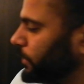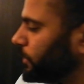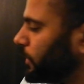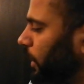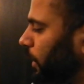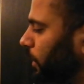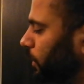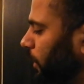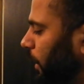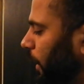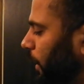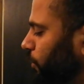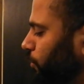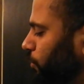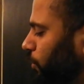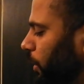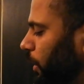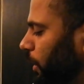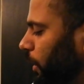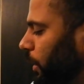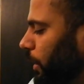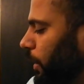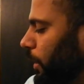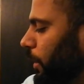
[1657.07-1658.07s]
are the
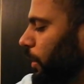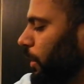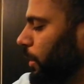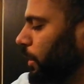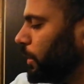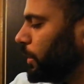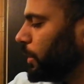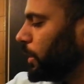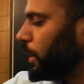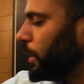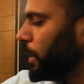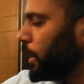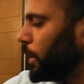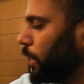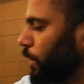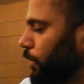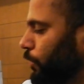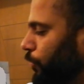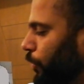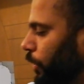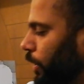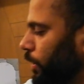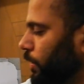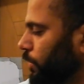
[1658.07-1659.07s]
actually
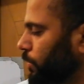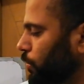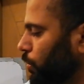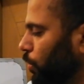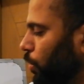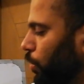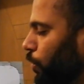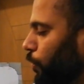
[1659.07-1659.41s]
things. So